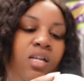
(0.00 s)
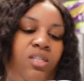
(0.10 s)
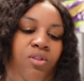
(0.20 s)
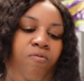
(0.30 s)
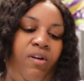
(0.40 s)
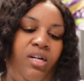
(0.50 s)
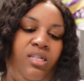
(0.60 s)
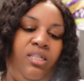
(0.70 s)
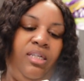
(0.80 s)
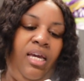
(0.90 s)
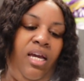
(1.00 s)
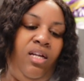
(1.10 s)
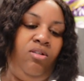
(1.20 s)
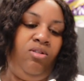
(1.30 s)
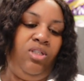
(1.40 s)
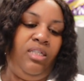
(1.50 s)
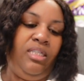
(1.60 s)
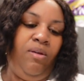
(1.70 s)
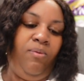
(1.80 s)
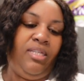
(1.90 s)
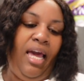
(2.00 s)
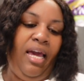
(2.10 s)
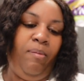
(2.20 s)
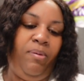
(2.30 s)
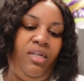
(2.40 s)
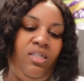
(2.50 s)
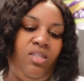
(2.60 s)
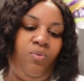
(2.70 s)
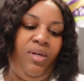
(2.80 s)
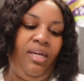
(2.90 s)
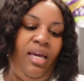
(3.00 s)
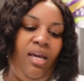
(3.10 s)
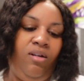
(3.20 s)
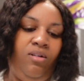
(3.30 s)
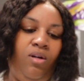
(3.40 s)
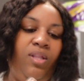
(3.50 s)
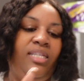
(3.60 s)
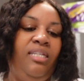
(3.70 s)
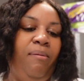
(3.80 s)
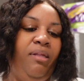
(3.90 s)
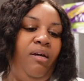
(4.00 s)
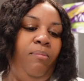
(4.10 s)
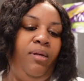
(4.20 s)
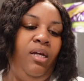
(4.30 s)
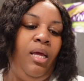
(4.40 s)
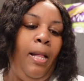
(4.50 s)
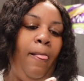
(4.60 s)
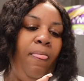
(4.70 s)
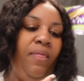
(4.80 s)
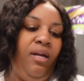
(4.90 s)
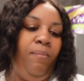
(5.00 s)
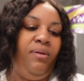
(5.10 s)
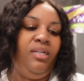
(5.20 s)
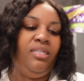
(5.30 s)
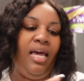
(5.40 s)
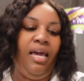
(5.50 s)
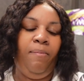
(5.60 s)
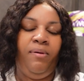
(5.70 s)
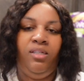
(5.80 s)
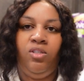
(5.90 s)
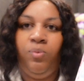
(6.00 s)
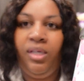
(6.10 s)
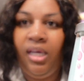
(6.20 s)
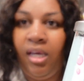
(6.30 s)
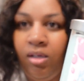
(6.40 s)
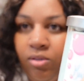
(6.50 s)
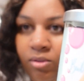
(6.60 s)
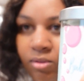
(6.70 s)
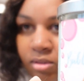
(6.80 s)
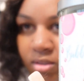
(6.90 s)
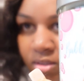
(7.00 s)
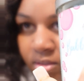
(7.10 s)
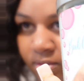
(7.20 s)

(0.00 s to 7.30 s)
So the first candle she sent was AP Sweet Candles. Oh, that's the name of the company. The company is AP Sweet Candles.